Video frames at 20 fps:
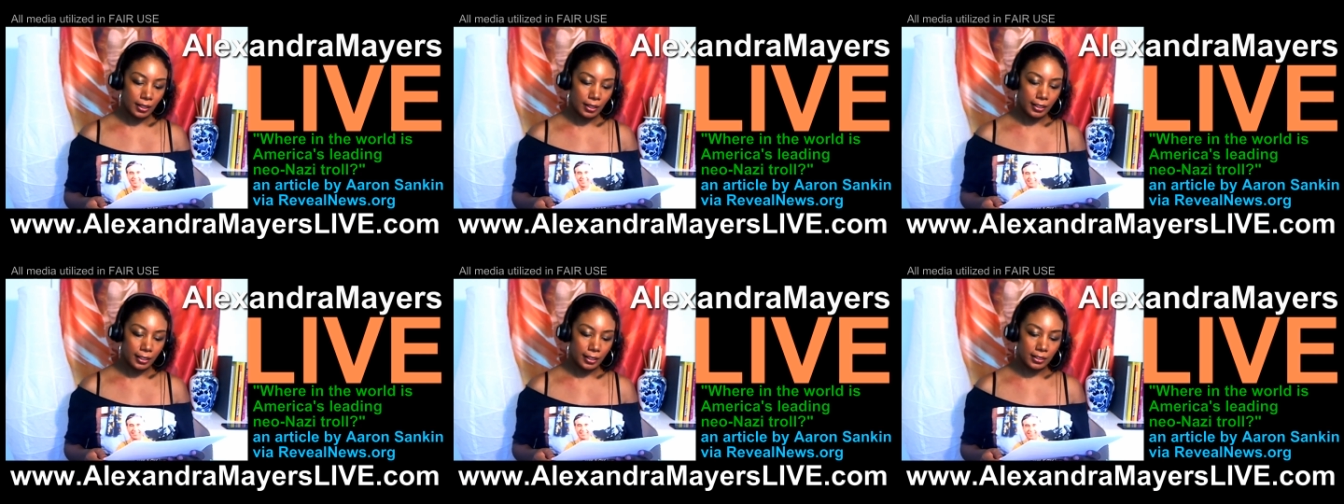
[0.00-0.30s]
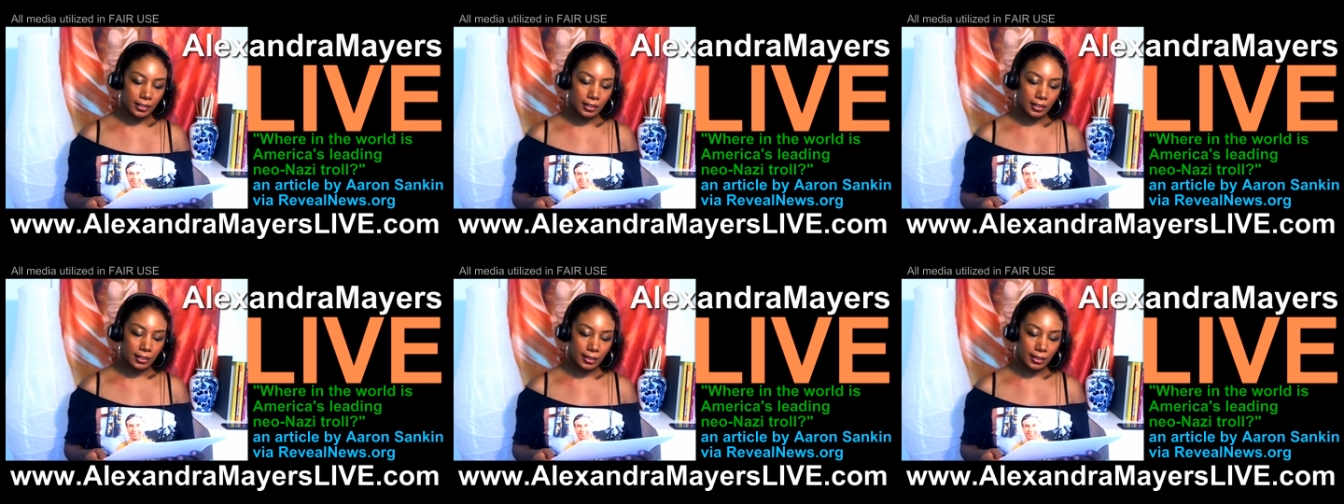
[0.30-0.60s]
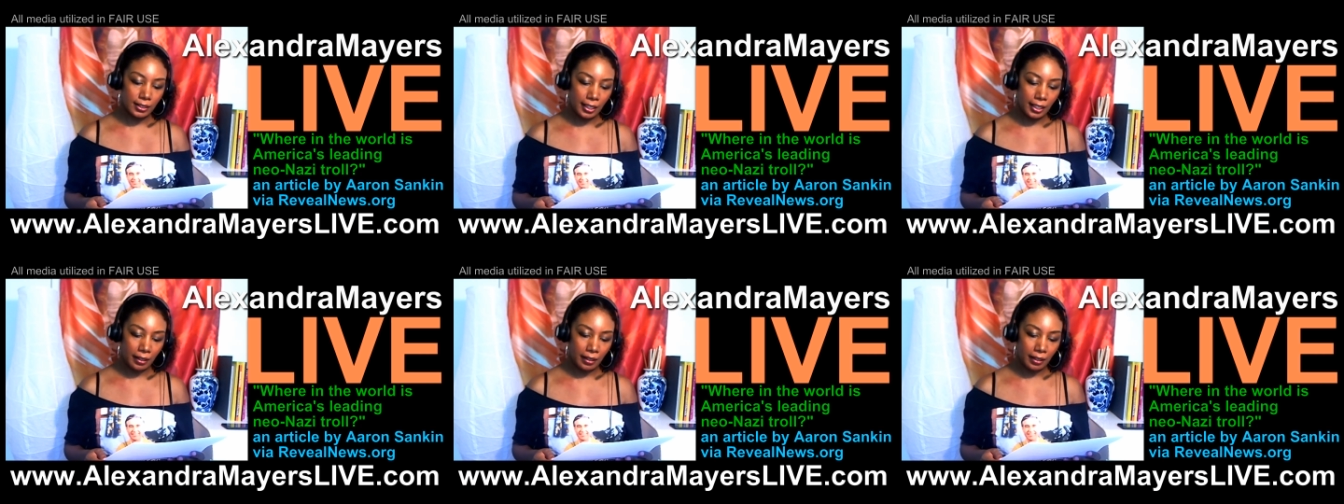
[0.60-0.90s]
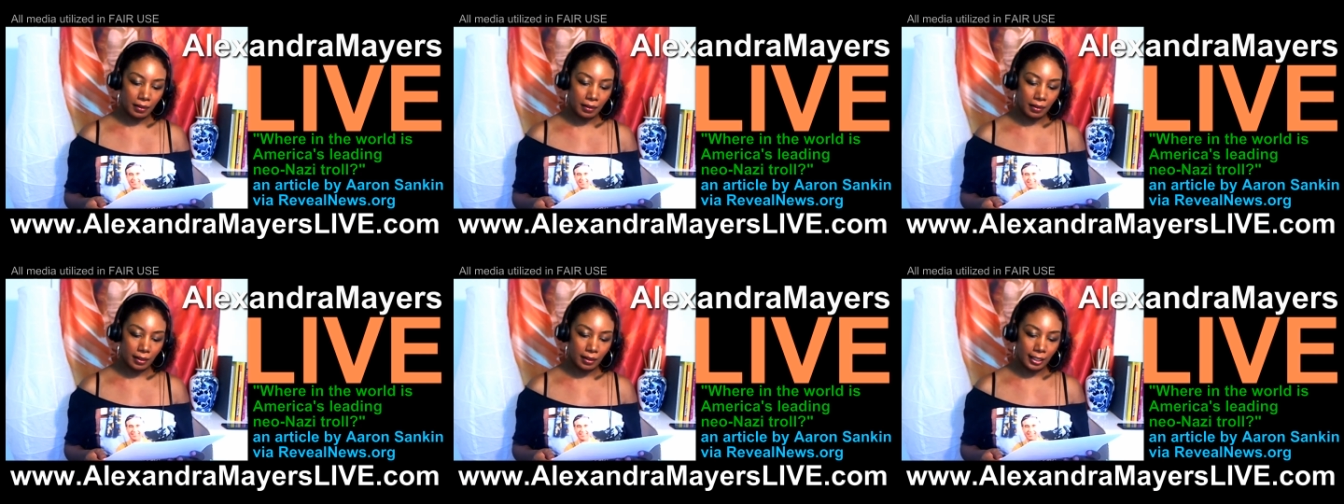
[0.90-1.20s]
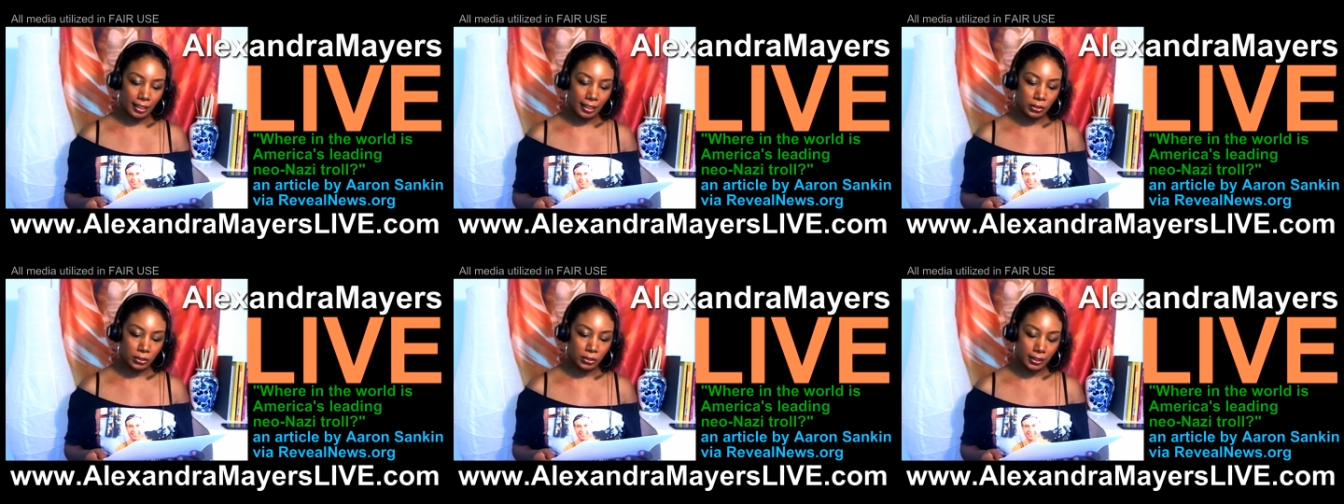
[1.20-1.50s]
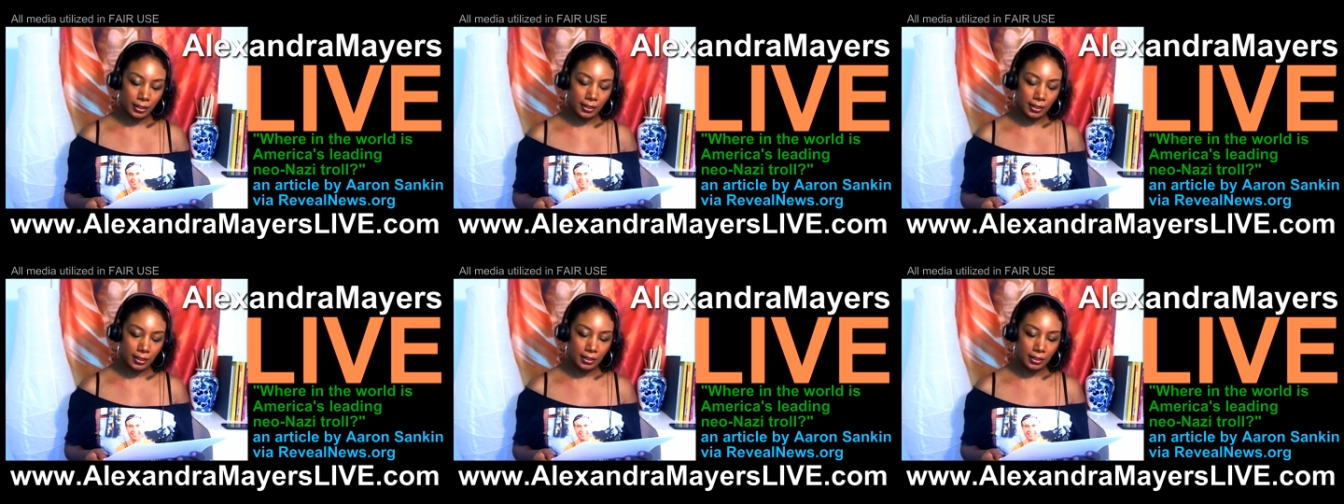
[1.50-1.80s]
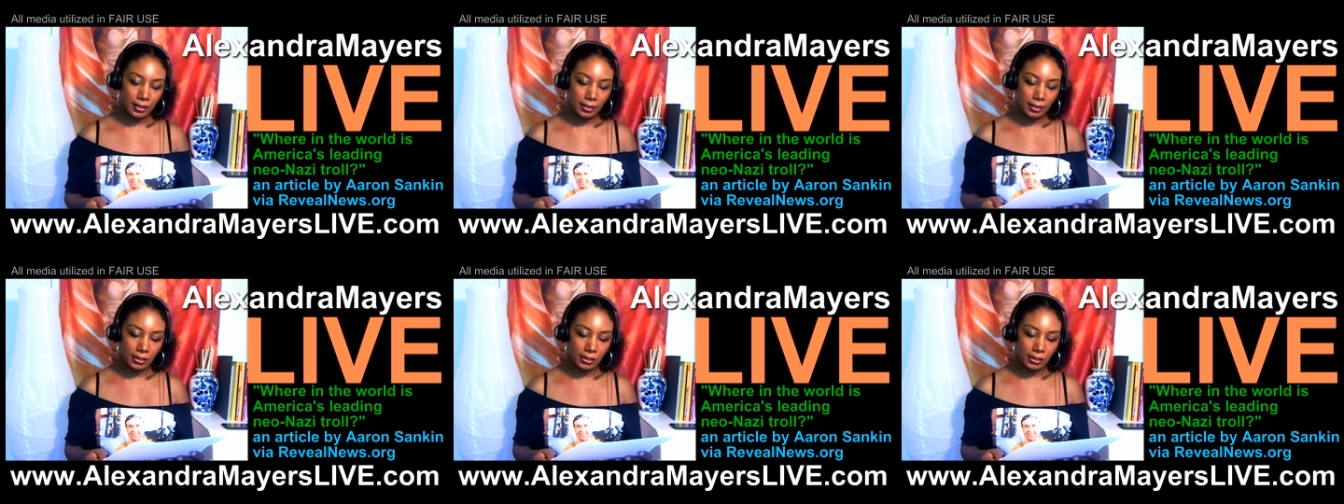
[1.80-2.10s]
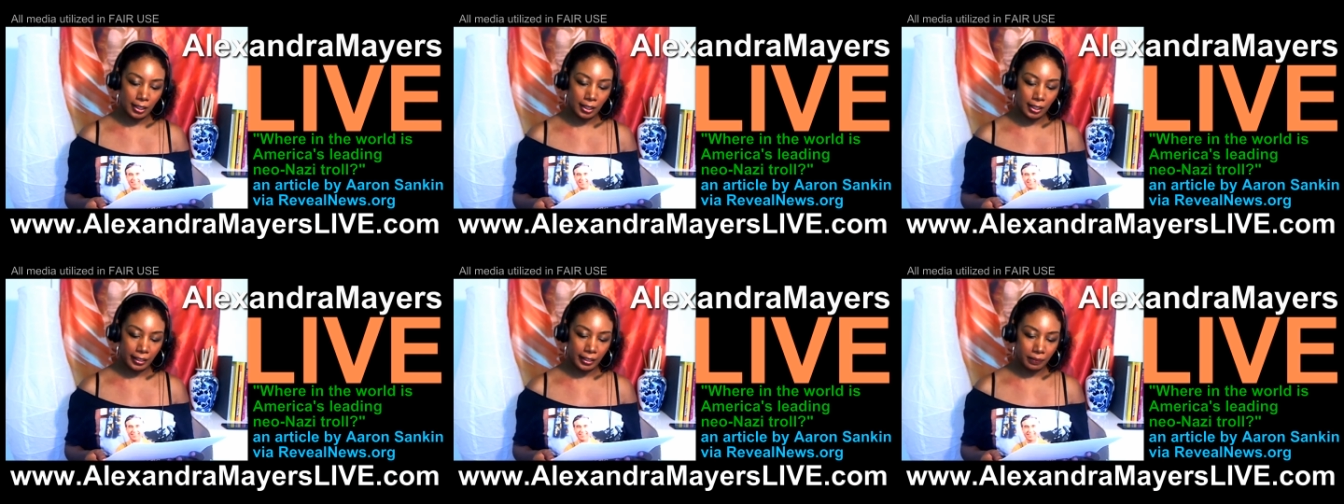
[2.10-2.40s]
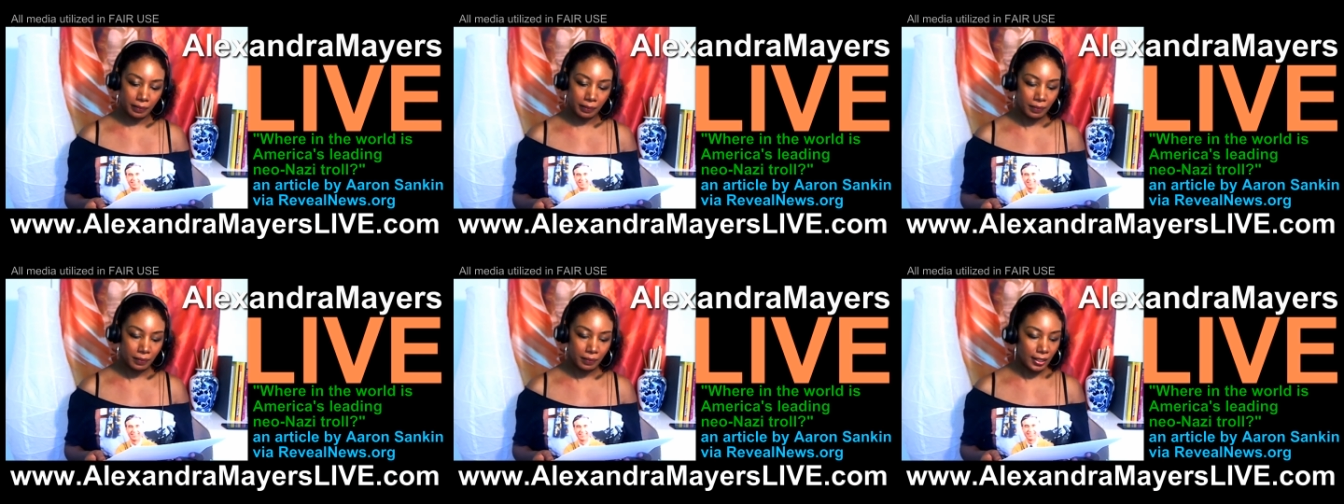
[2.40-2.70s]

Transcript: is to see that justice is done